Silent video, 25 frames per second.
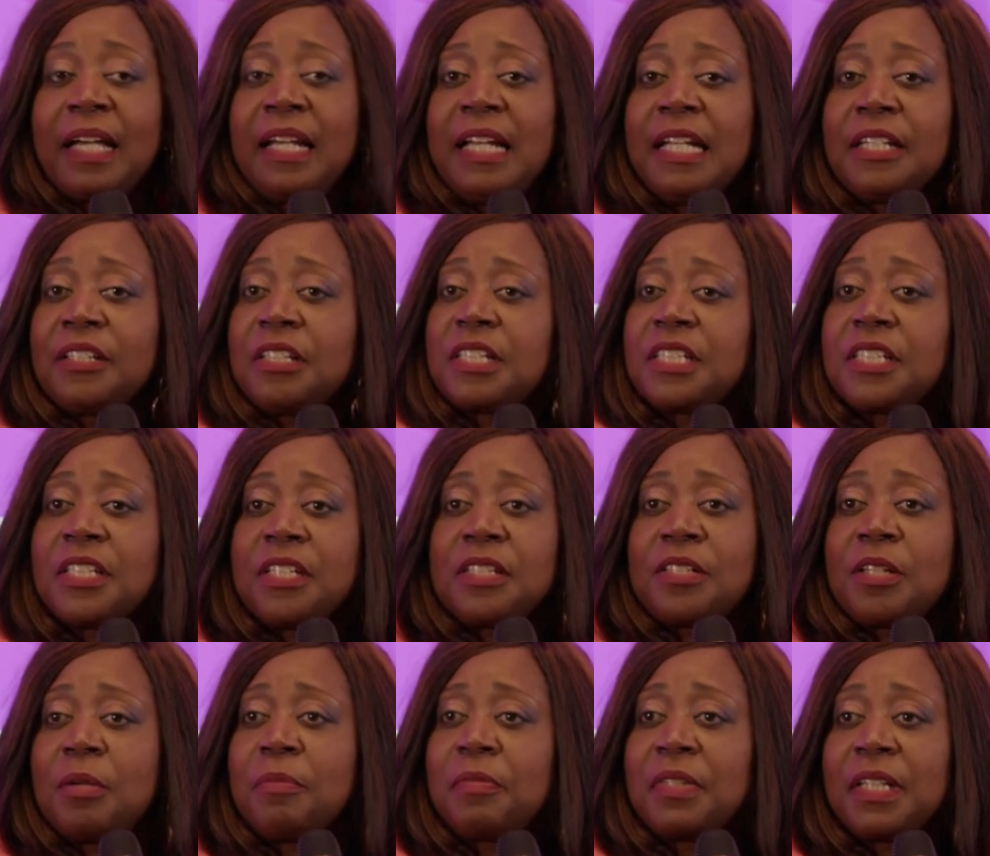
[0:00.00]
can I just
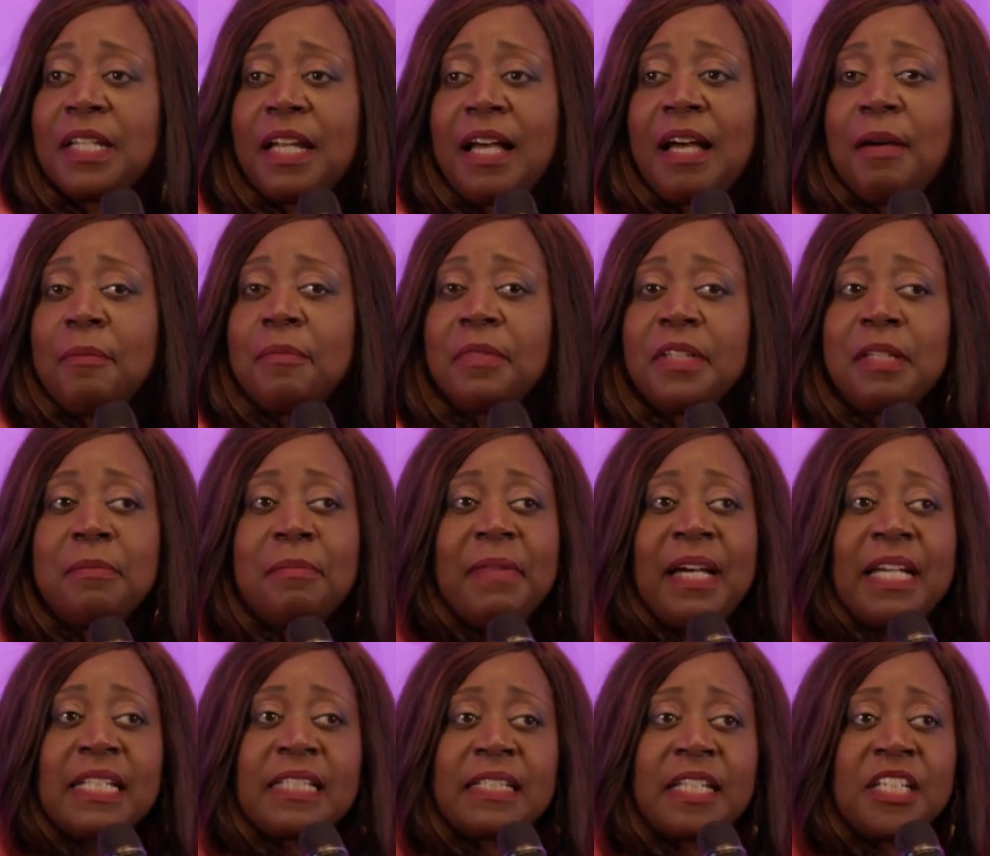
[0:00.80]
share something that happened in
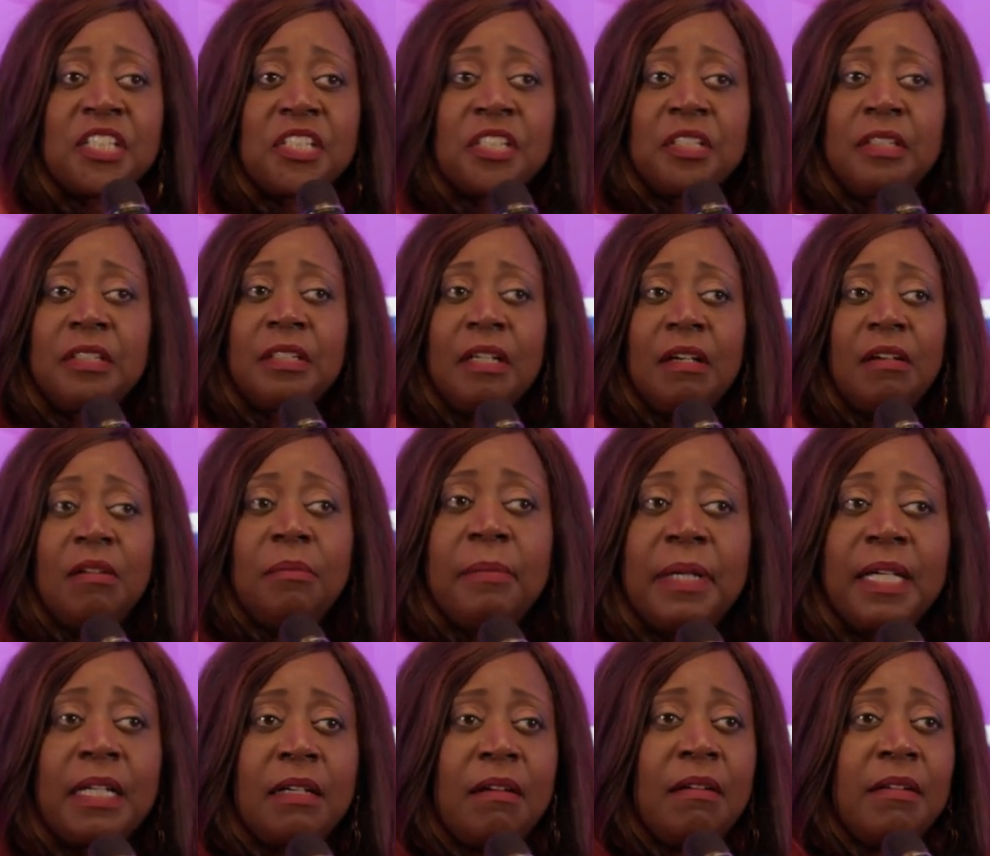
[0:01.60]
my session? Oh,
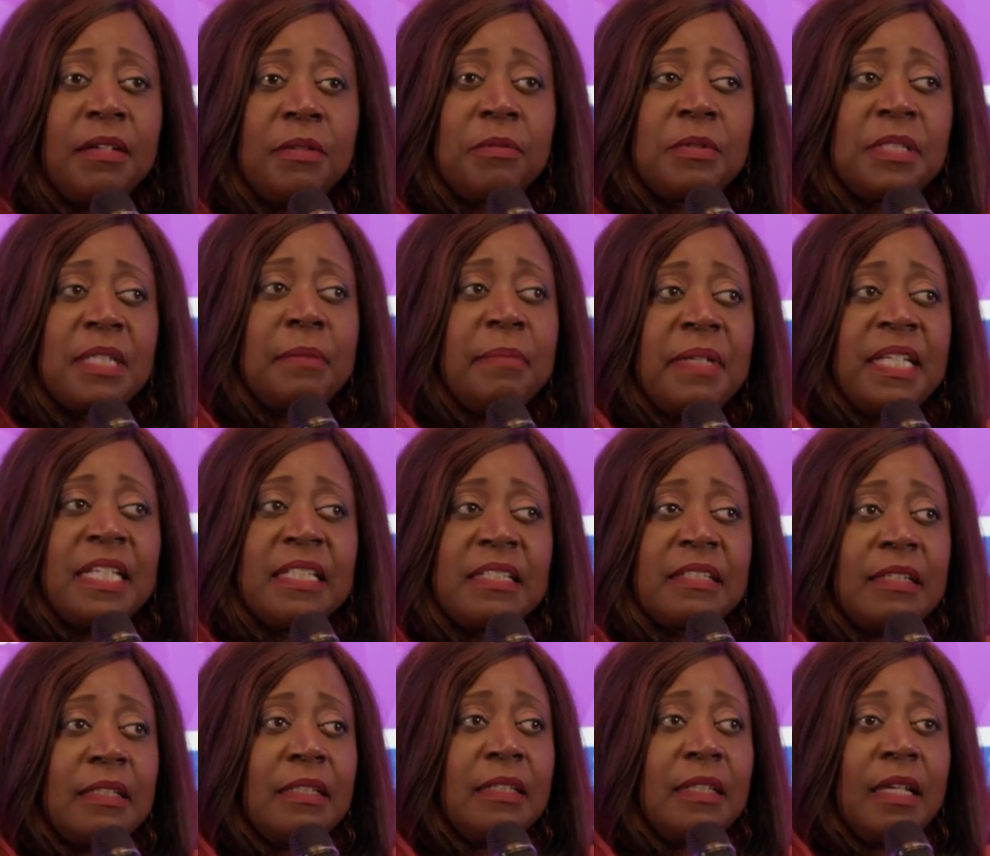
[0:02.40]
my God, it was
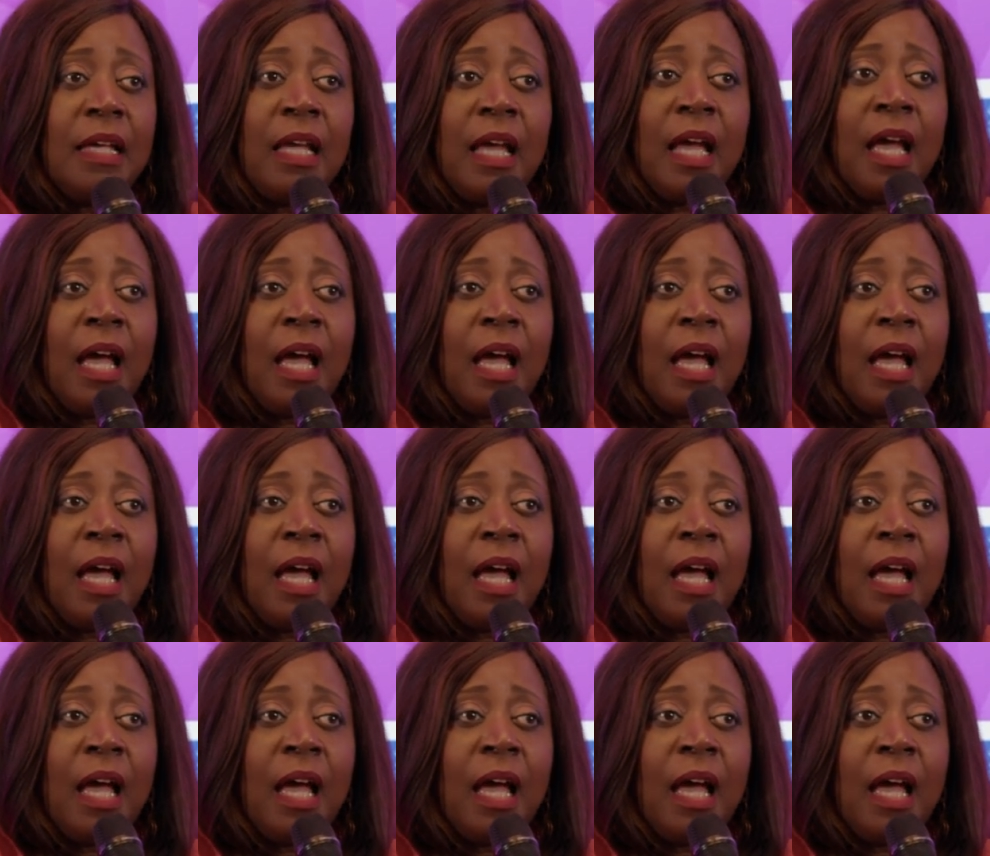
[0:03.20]
amazing.